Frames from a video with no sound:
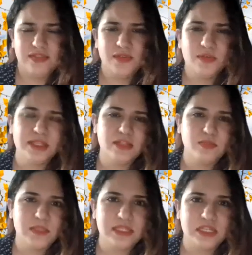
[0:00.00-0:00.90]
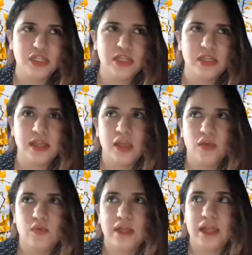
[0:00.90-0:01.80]
Even with this position,
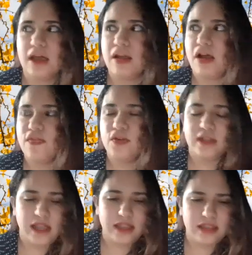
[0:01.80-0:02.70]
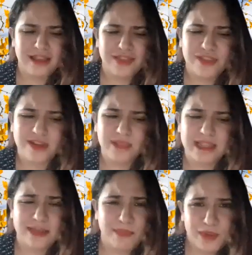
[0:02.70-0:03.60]
when I got offered it, I thought, I'm
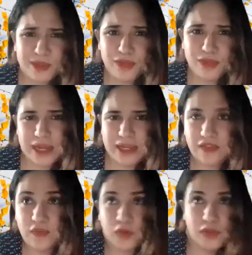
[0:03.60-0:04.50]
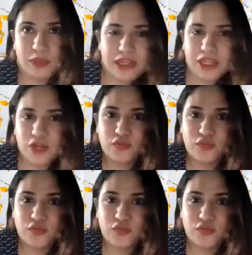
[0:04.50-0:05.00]
like, am I really ready? I've only been here